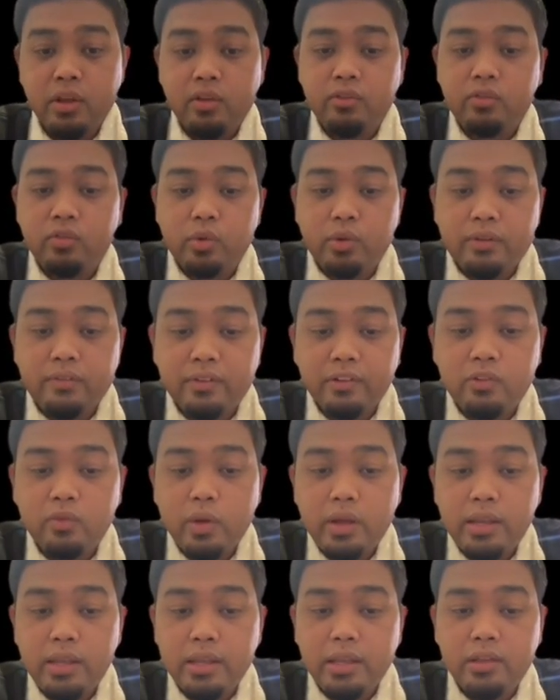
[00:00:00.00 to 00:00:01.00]
So the first
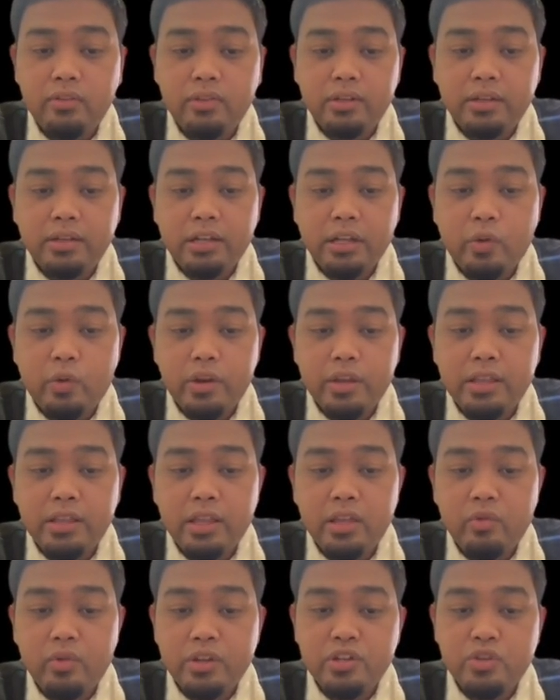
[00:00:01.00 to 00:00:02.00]
one is
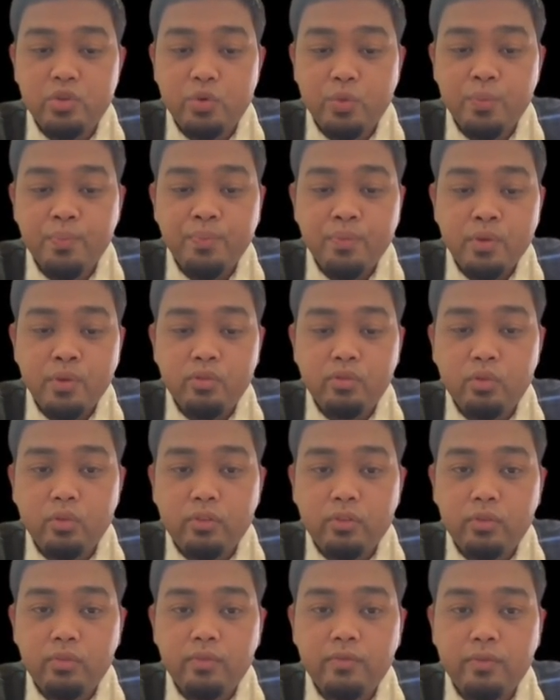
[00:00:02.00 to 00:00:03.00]
liquidity ratio. So
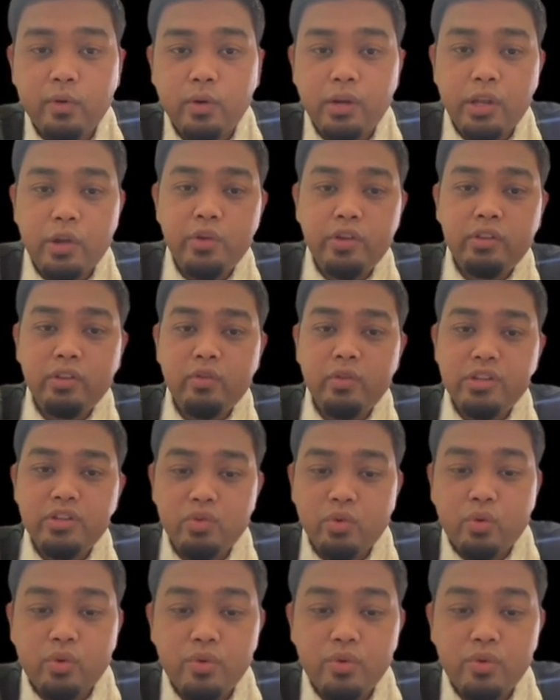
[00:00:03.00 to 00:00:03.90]
for liquidity ratio,